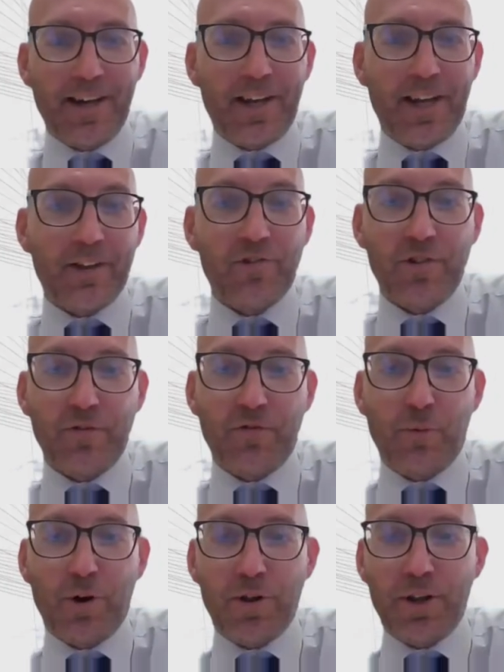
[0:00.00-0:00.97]
And the
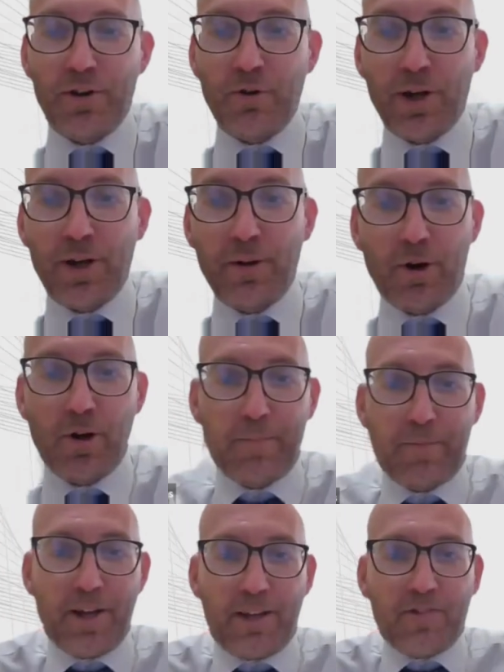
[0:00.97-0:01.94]
answer for what they do when the
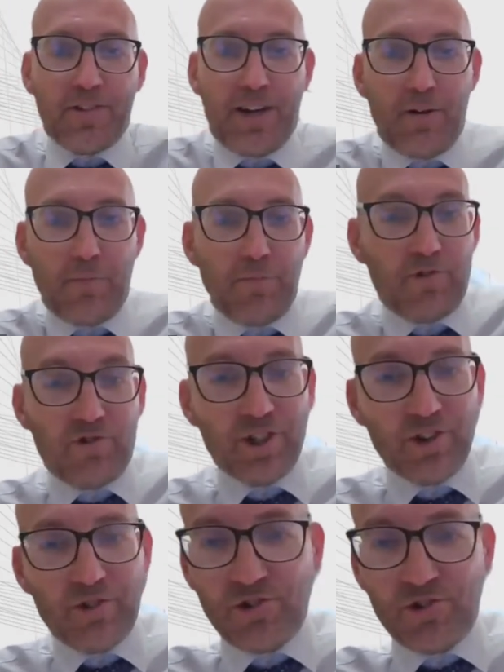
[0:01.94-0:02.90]
boiler breaks down was
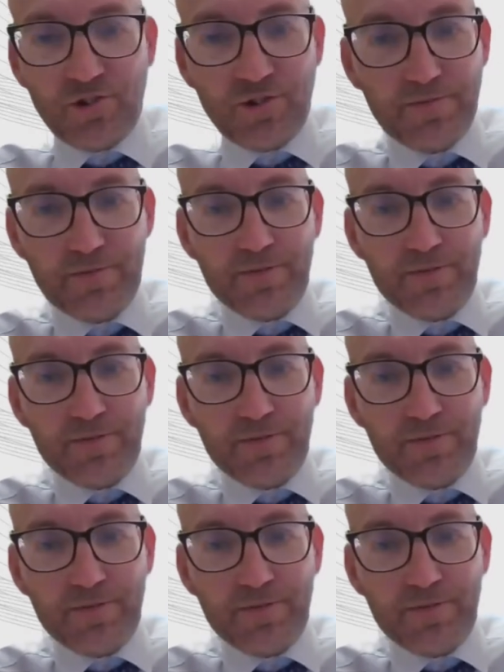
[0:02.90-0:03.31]
just,